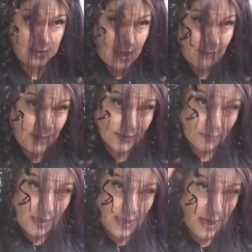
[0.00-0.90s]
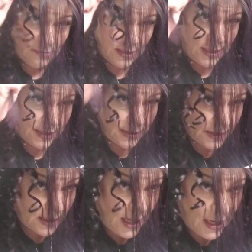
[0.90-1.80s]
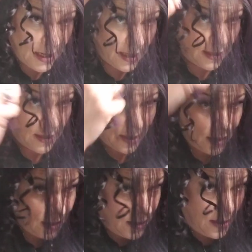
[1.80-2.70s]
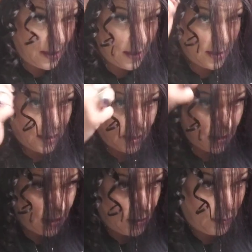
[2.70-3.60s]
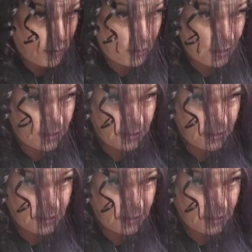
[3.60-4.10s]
hot mess right now with this, and we're learning